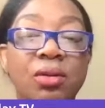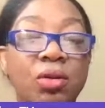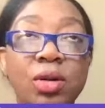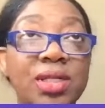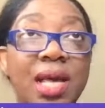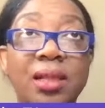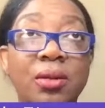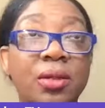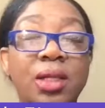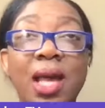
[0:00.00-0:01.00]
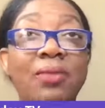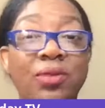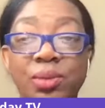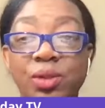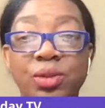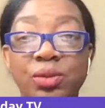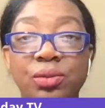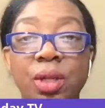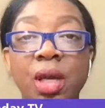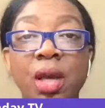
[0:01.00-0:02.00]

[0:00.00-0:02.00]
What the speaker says: Of course, I learn a lot from YouTube.